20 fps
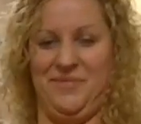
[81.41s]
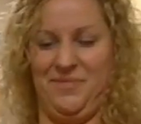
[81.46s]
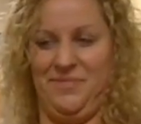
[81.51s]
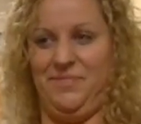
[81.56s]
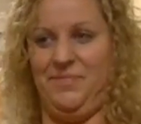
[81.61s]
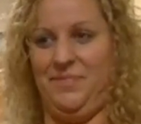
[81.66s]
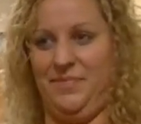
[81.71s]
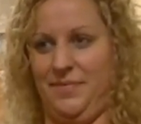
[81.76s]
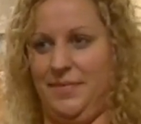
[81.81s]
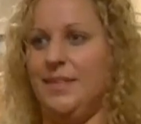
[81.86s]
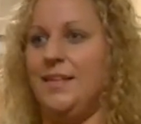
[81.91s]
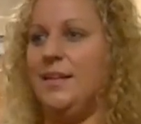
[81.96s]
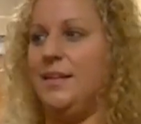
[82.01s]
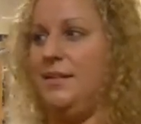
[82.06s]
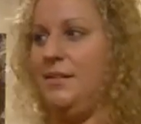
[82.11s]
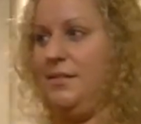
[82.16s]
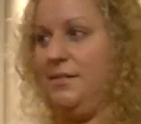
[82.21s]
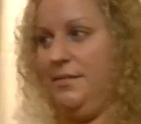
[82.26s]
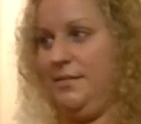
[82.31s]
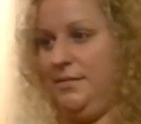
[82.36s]

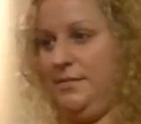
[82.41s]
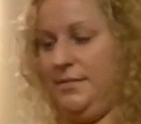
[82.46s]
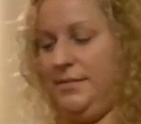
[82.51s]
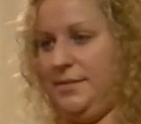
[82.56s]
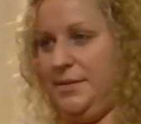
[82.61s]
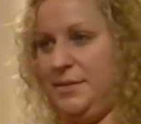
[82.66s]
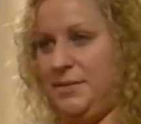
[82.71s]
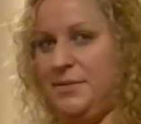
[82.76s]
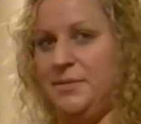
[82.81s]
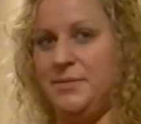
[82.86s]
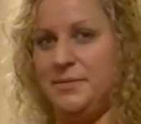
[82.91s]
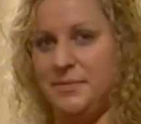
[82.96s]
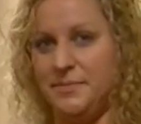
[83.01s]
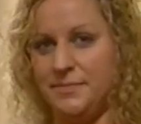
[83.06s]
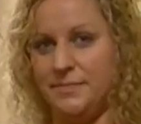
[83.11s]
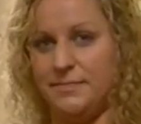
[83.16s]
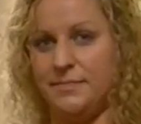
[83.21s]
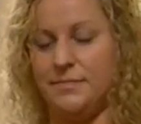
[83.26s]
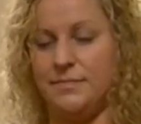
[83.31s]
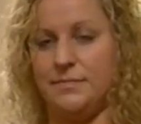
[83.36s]

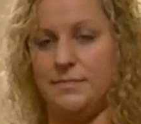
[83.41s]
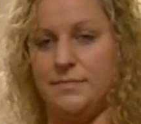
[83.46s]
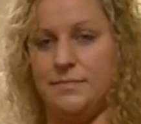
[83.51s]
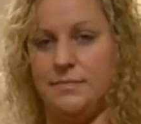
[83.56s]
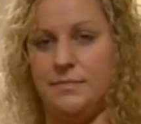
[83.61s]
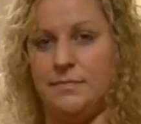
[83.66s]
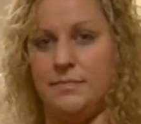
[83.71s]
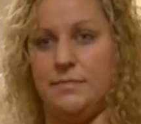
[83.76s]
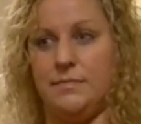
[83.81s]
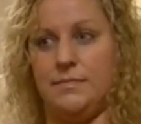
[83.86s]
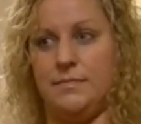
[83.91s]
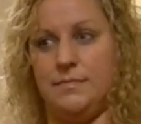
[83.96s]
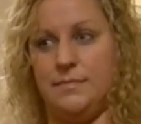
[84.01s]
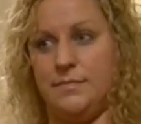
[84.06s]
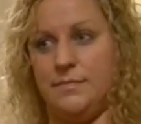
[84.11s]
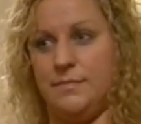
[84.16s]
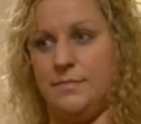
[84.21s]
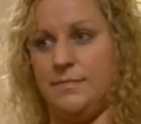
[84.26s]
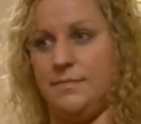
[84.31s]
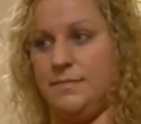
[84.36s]

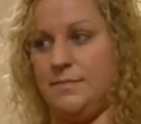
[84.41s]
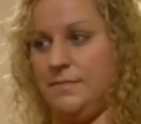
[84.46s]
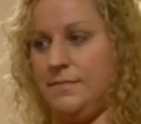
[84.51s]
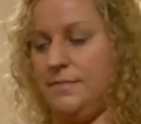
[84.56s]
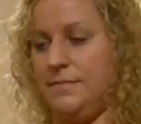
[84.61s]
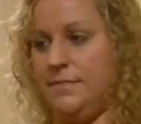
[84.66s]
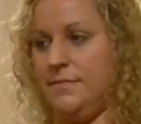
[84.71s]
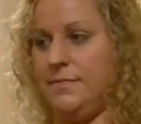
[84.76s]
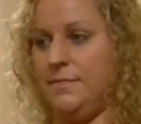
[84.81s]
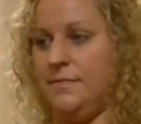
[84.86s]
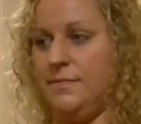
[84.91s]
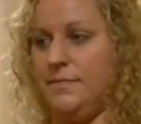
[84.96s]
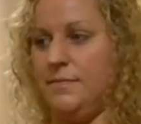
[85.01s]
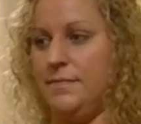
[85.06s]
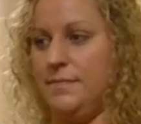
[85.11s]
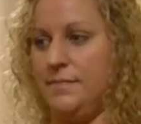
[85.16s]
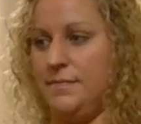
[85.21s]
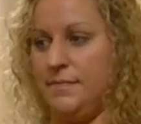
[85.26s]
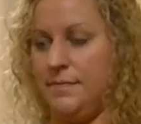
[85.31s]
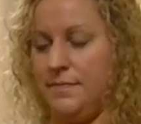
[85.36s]

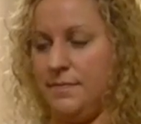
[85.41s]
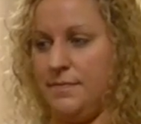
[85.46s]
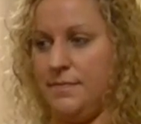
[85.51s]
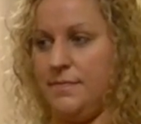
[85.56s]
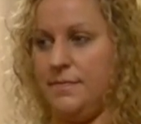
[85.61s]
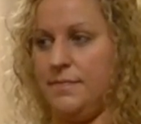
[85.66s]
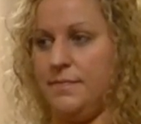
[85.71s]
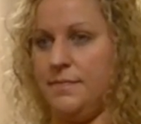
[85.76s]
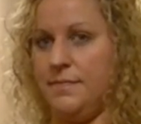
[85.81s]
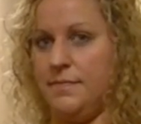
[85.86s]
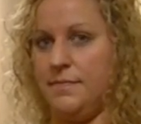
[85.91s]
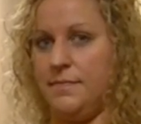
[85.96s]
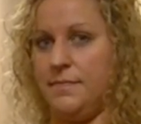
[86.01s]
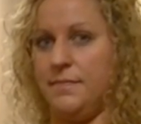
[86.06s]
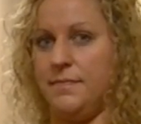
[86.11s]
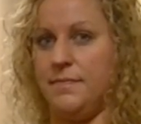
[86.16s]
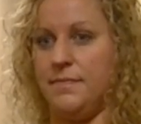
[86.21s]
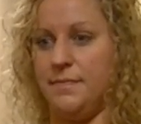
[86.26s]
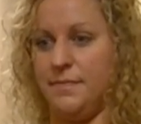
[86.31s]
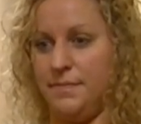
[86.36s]

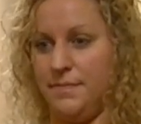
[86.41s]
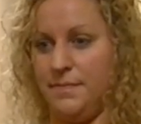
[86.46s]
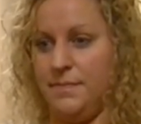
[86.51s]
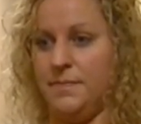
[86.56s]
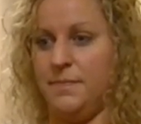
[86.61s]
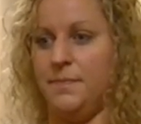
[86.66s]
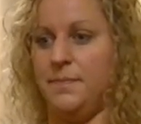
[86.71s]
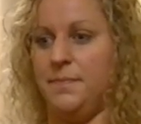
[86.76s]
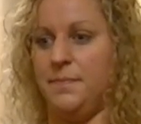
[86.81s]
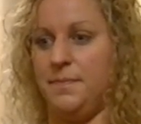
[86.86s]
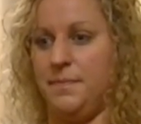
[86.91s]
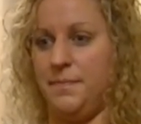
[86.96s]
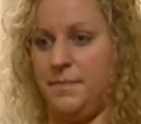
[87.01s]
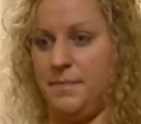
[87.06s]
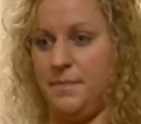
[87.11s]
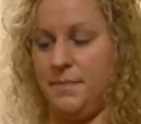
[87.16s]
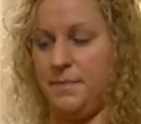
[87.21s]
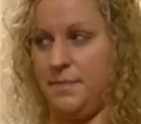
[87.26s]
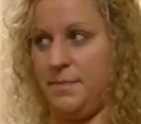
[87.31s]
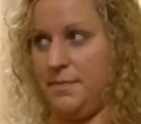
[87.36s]

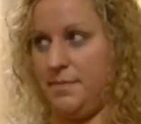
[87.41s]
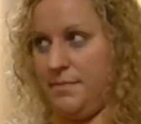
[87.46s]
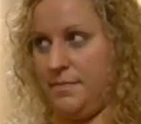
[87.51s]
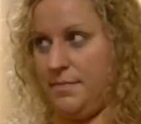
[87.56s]
[no speech]